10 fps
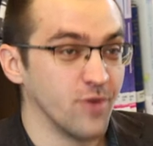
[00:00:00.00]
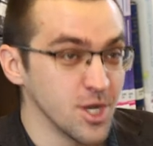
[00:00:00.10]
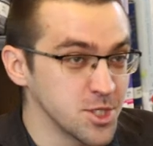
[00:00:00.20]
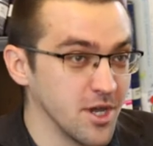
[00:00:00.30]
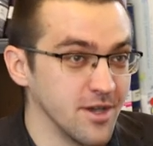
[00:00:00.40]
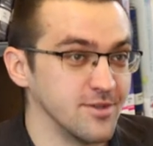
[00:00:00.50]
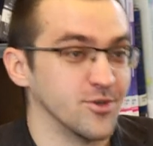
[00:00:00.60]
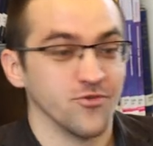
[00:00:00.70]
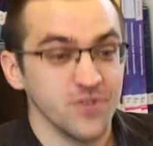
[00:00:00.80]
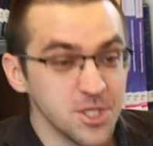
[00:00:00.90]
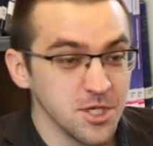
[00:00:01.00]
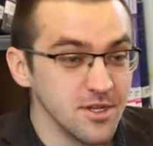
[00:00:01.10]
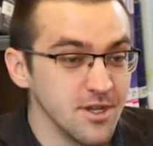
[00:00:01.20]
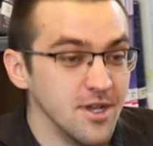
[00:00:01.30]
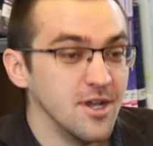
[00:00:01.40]
Russia in
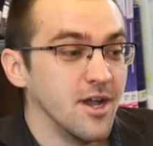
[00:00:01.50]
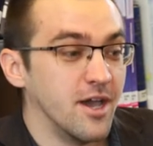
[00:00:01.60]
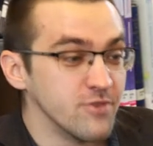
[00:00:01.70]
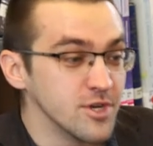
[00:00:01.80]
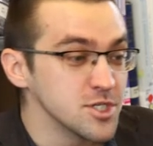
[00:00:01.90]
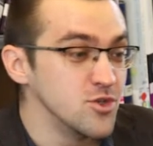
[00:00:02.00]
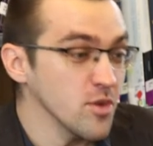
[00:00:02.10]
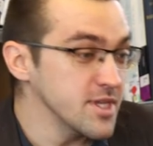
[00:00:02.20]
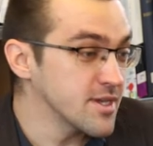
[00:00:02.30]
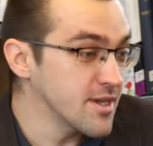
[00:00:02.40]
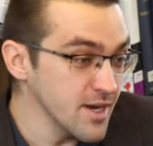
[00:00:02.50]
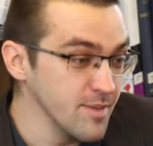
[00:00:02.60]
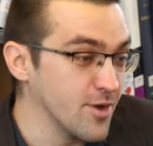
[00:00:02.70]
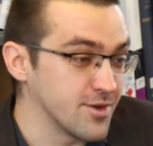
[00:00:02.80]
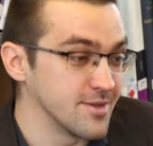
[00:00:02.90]
Eurovision, and Russia nobody cared
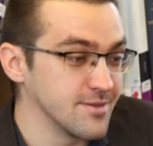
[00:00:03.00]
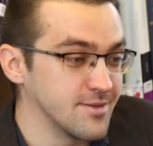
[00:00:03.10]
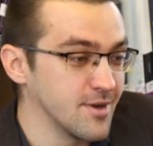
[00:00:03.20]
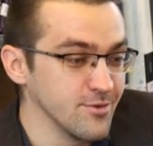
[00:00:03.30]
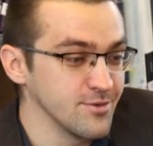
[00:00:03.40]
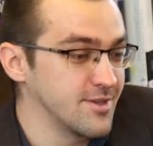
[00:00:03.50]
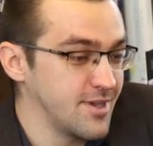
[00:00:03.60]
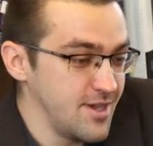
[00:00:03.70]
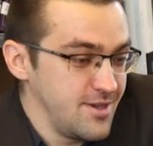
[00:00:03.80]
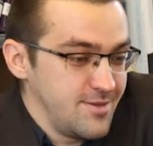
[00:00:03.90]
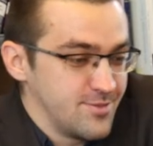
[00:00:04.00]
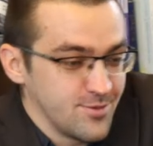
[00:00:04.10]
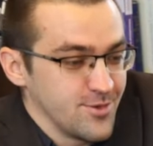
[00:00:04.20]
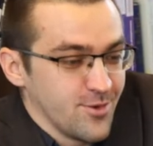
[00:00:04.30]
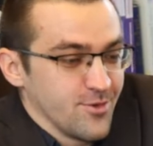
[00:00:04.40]
about it. You know, gay,
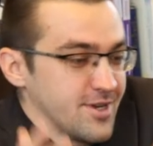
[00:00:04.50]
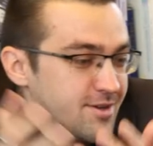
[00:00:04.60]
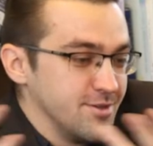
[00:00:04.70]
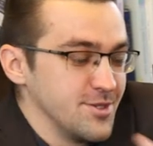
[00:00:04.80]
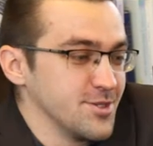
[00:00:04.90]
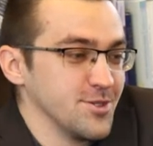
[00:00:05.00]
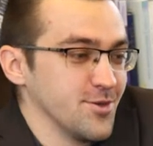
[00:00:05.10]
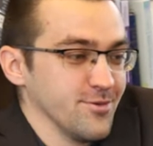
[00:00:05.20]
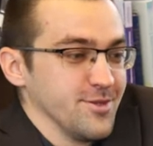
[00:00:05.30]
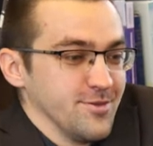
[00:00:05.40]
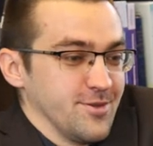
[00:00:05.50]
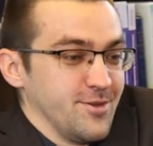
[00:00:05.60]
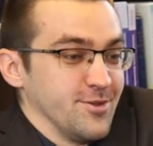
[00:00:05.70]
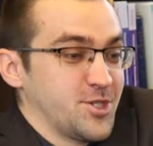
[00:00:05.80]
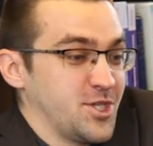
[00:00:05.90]
you know, kind of all these, you know, the,
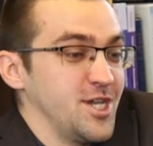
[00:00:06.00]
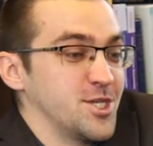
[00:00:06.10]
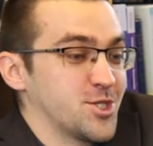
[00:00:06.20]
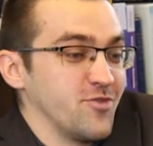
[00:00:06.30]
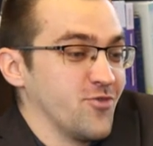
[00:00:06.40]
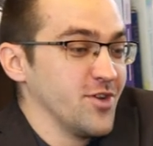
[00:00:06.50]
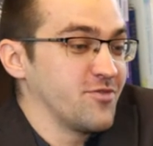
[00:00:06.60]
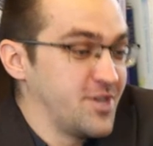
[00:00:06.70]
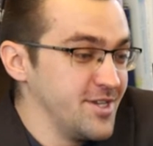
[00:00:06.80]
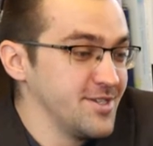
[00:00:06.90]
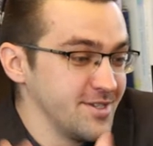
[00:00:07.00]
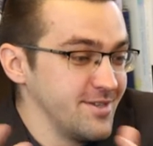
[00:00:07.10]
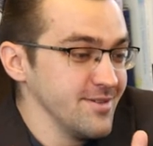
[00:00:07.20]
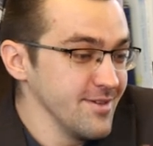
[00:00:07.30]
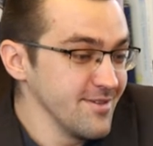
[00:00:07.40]
on the stage in front of kids,
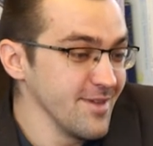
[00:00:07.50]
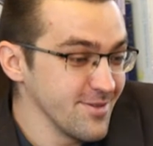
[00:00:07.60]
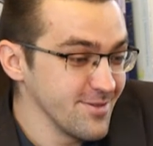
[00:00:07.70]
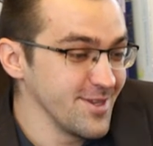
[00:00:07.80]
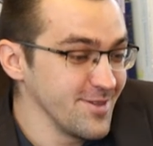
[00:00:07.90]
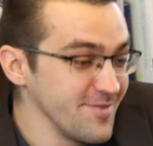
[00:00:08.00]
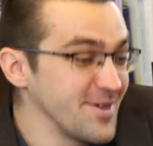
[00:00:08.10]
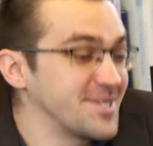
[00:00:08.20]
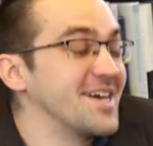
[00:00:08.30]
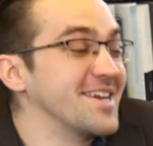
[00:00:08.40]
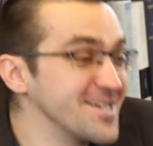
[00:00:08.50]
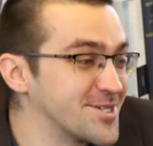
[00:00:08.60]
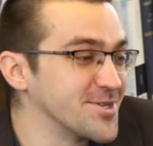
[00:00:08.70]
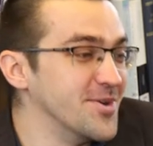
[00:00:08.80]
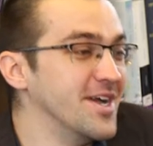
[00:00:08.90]
and that, that, that, was not an issue.